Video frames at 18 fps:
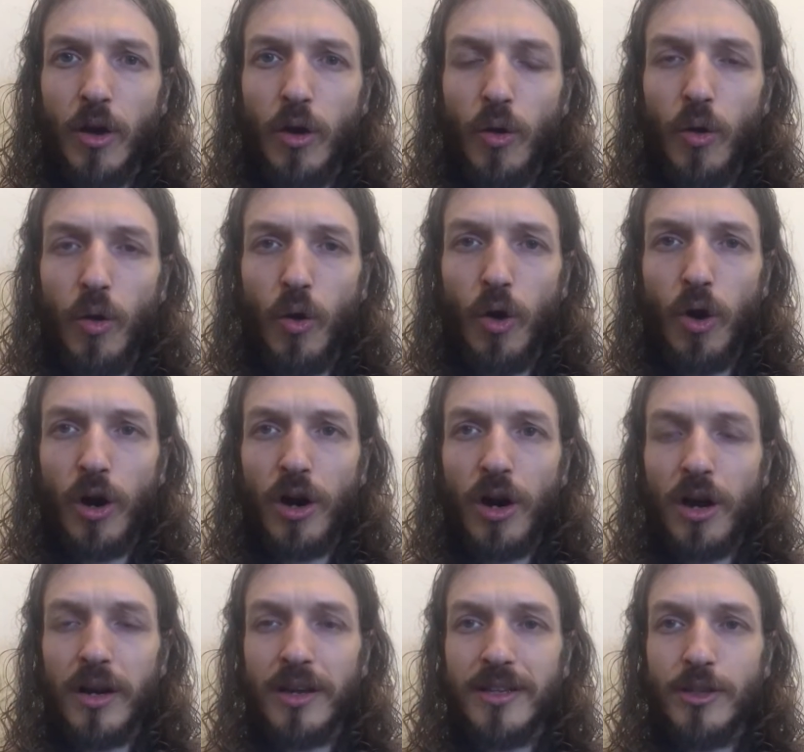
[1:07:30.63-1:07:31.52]

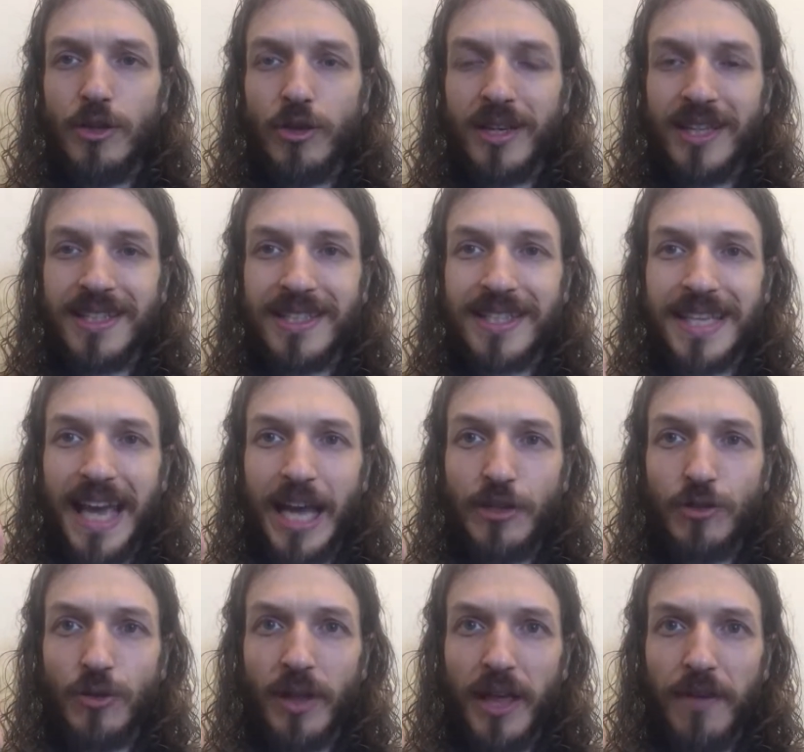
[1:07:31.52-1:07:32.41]
or you can
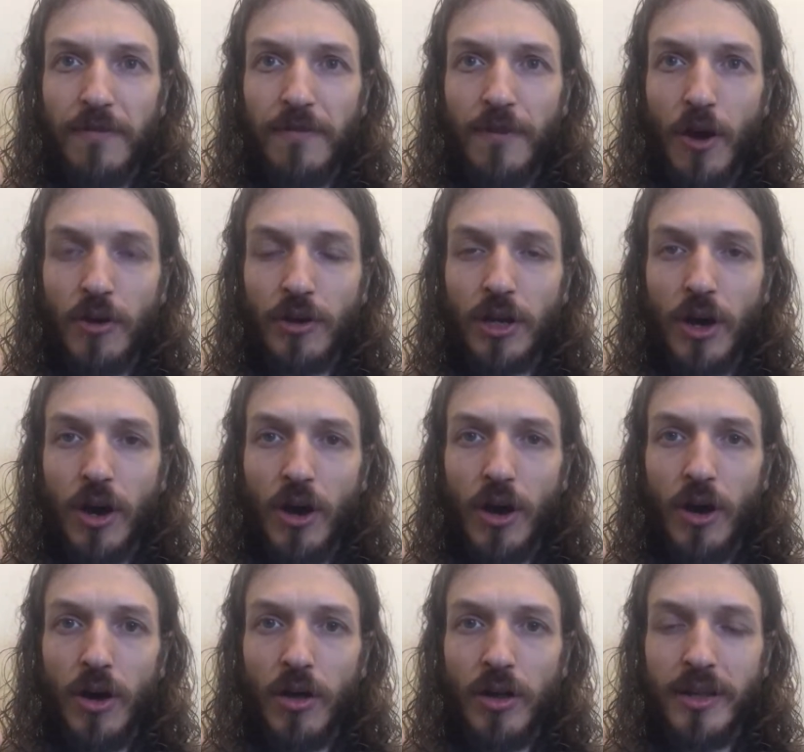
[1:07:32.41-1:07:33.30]
schedule a phone
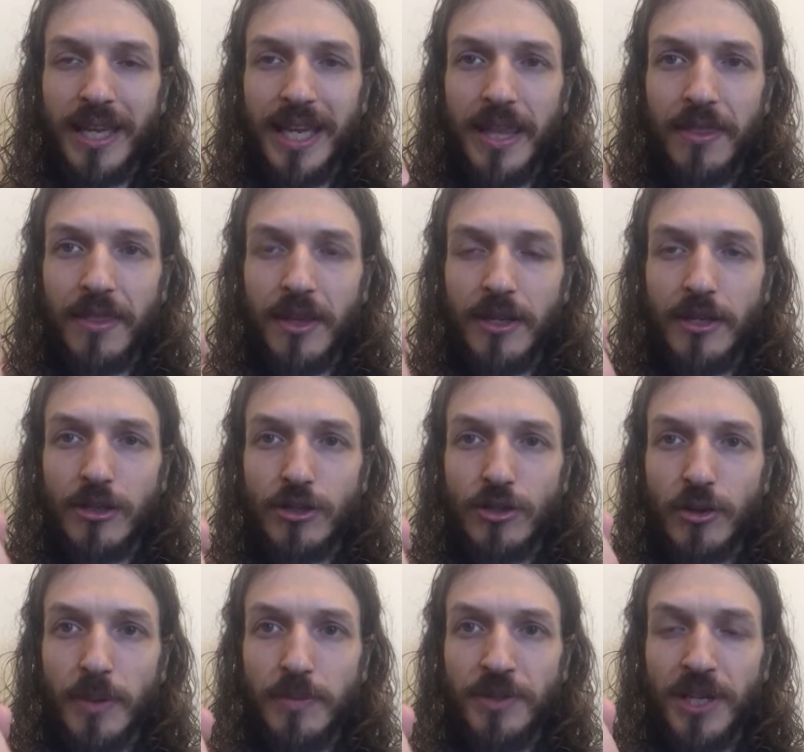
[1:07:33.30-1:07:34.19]
call in the
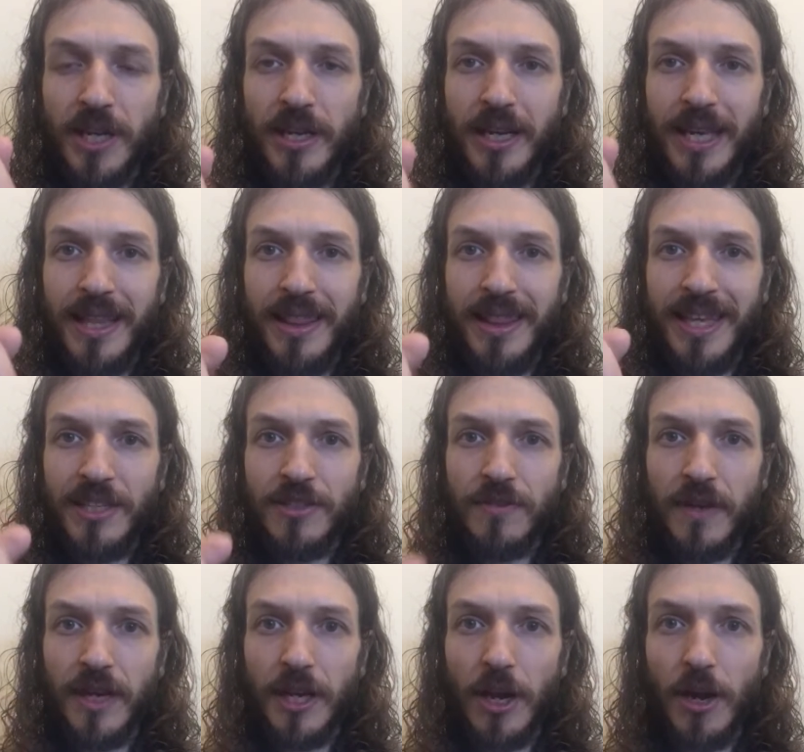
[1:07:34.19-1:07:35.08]
description in this
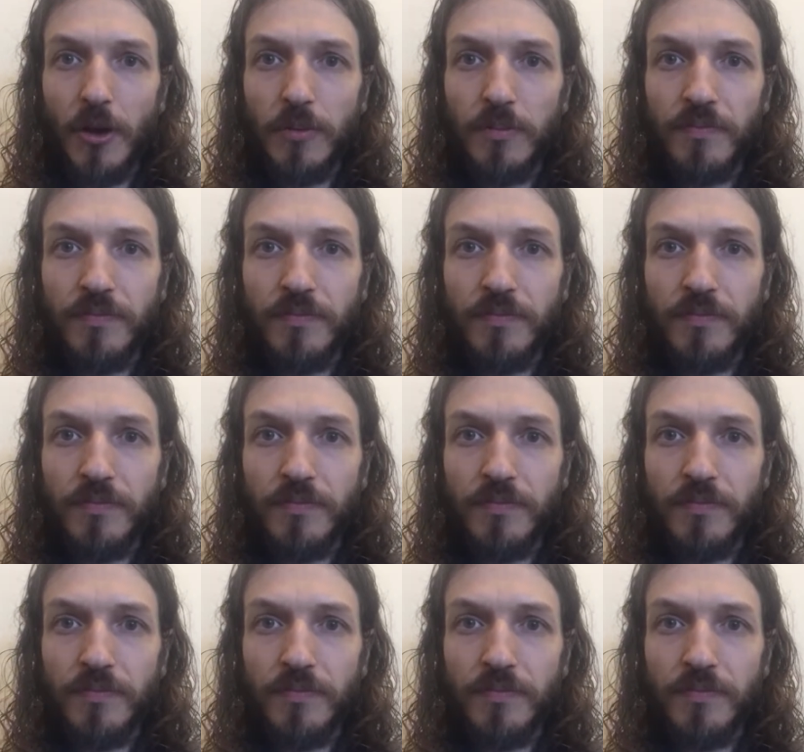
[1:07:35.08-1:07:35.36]
video.